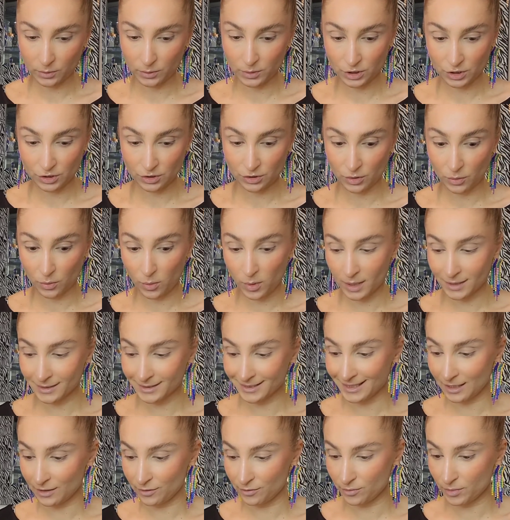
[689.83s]
which the
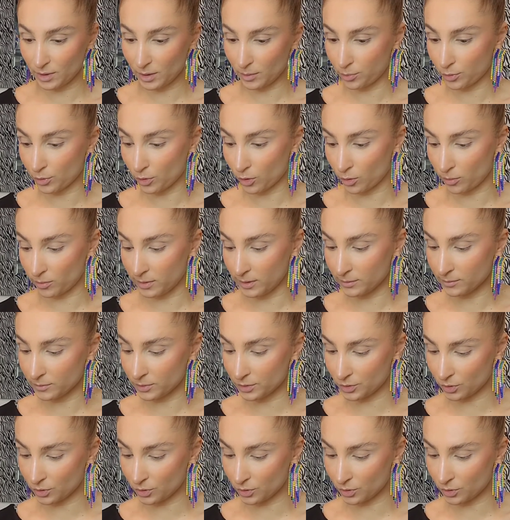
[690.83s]
one gave me a problem.